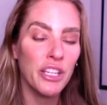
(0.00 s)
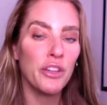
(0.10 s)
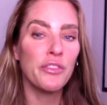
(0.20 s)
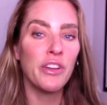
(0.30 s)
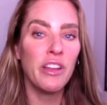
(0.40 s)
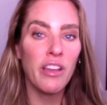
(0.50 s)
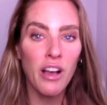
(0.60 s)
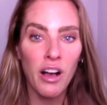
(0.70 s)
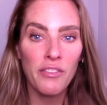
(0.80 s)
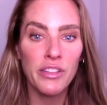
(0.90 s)
And you're afraid of that
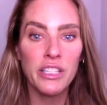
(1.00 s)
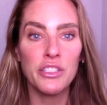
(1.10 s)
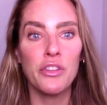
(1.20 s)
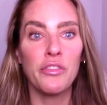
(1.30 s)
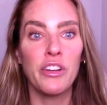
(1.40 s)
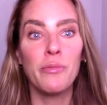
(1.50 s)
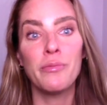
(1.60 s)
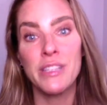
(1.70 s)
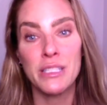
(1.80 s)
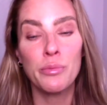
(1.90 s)
conflict and you're afraid
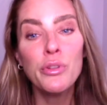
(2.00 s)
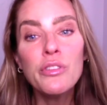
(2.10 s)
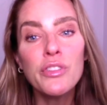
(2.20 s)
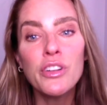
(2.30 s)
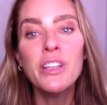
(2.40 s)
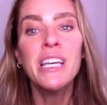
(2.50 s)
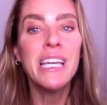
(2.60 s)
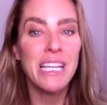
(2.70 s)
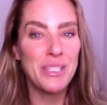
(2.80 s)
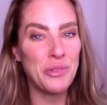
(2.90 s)
of disapproval
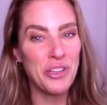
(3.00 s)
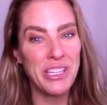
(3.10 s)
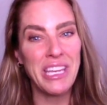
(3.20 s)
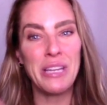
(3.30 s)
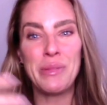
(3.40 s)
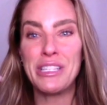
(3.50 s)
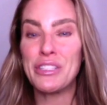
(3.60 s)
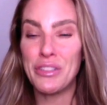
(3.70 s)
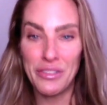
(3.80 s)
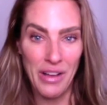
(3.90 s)
because when you're a kid, it means
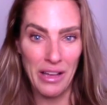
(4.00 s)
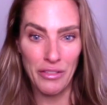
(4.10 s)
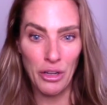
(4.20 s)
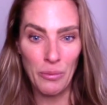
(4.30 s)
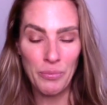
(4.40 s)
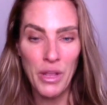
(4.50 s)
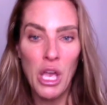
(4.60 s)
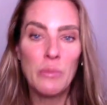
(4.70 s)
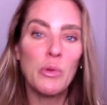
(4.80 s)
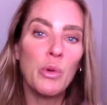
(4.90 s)
survival.
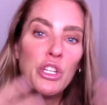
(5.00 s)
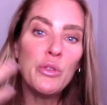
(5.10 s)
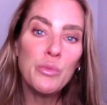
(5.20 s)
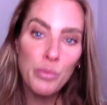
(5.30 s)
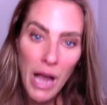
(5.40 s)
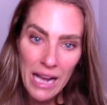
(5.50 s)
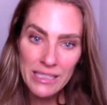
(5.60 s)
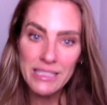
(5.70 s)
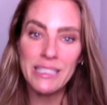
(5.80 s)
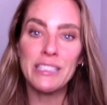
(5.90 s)
But when you
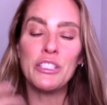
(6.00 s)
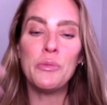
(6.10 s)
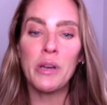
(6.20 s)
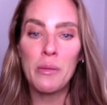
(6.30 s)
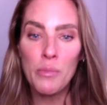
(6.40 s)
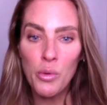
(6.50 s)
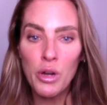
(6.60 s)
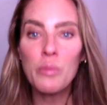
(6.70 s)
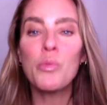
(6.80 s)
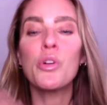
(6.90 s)
practice this and you become more
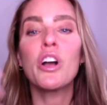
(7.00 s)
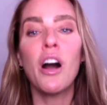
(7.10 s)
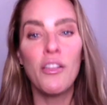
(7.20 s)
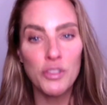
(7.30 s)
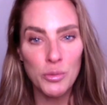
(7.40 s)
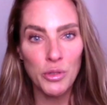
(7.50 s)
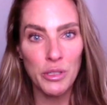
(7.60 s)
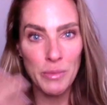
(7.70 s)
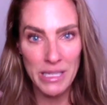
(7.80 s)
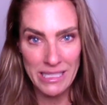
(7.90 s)
and more comfortable
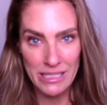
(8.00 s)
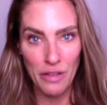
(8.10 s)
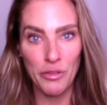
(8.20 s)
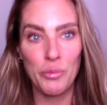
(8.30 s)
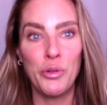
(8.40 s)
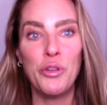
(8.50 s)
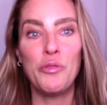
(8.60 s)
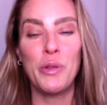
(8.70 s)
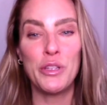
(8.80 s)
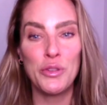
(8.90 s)
in being self
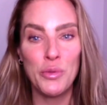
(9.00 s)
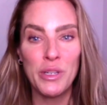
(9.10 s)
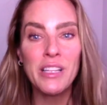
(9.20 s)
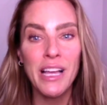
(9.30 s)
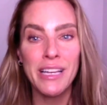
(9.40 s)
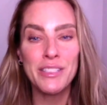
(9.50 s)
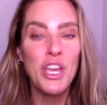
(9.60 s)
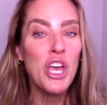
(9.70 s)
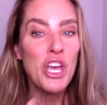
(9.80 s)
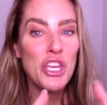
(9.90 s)
approved because you realize
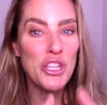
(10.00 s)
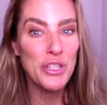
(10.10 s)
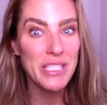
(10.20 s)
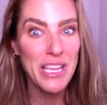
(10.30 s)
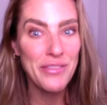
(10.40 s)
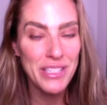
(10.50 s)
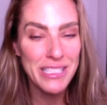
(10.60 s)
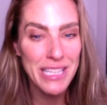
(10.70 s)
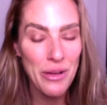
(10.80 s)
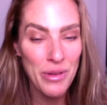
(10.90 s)
your safety
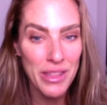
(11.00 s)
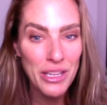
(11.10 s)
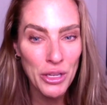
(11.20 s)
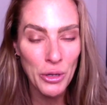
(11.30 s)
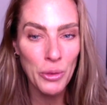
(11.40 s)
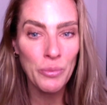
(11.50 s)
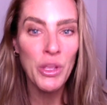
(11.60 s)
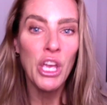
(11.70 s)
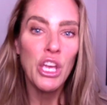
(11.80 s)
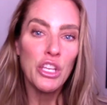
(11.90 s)
is now within you,
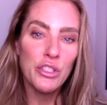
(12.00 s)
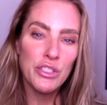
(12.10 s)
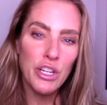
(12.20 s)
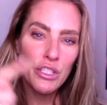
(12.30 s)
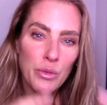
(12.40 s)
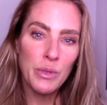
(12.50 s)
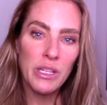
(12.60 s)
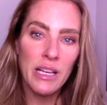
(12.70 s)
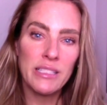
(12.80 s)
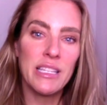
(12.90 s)
you'll start to
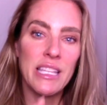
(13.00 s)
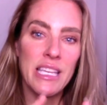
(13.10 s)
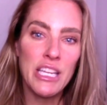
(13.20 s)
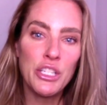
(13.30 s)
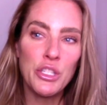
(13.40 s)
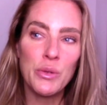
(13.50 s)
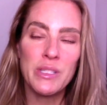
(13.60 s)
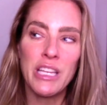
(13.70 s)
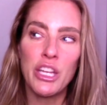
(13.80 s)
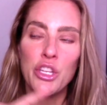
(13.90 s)
realize that the issue
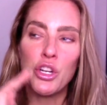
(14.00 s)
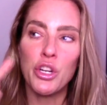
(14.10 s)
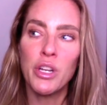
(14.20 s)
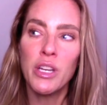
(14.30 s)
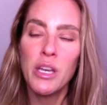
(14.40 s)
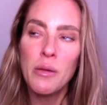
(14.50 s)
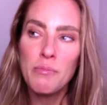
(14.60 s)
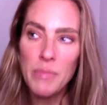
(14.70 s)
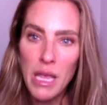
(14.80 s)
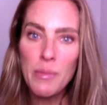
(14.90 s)
is that you're
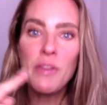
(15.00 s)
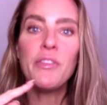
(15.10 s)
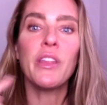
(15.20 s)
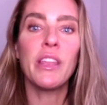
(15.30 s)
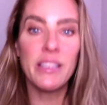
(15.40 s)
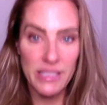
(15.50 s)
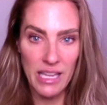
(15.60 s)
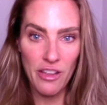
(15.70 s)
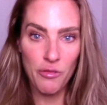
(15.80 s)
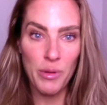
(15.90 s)
maybe feeling
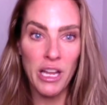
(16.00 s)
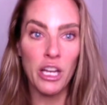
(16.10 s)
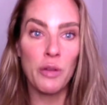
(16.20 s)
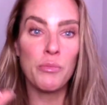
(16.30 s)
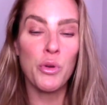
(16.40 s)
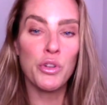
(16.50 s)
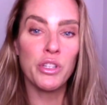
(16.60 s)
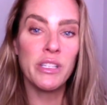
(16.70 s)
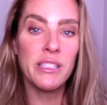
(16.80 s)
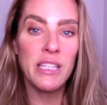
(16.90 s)
safe, but not
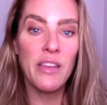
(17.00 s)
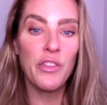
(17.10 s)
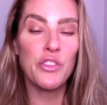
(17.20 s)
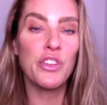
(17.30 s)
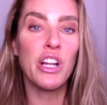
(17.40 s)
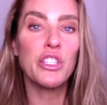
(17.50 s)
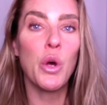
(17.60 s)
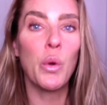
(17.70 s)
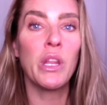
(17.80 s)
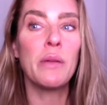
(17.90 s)
emotionally safe because you're not
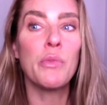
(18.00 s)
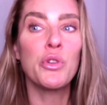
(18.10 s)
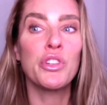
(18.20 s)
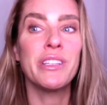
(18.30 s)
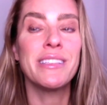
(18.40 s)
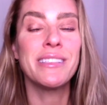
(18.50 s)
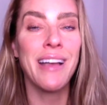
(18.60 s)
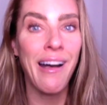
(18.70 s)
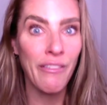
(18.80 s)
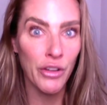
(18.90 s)
totally emotionally
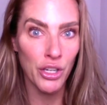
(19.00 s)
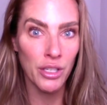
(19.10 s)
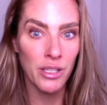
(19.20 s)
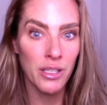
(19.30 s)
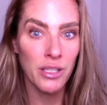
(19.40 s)
sovereign.